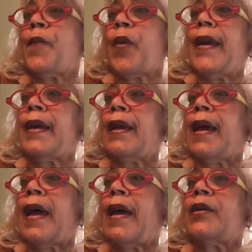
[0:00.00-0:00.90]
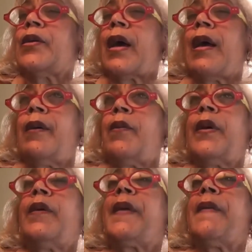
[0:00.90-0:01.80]
break, and we'll
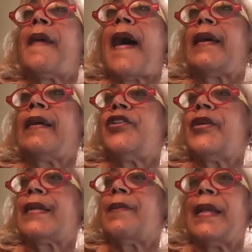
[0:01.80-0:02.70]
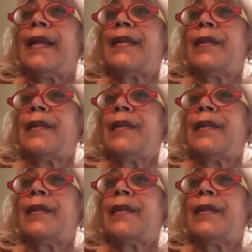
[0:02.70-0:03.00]
be back in just a minute.